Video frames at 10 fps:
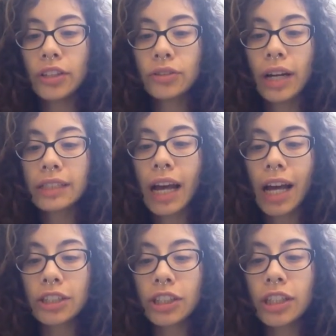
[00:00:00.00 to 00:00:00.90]
Direct
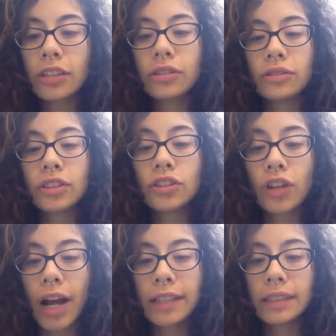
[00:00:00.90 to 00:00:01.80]
action includes
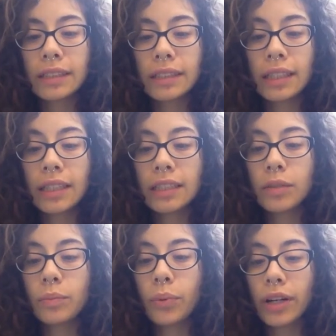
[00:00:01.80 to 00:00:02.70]
strikes, sit-ins,
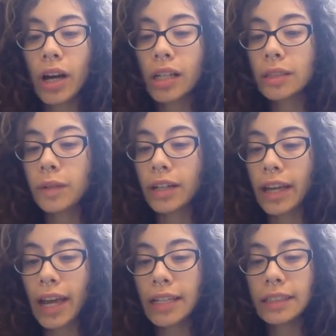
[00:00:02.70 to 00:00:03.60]
boycotts,
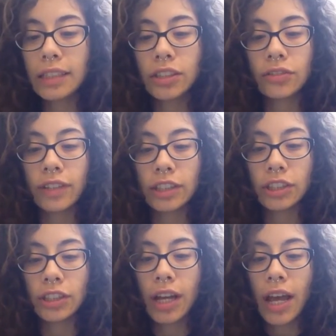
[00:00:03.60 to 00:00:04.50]
blockades,
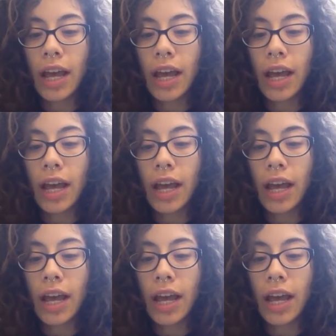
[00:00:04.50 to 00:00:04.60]
intervention.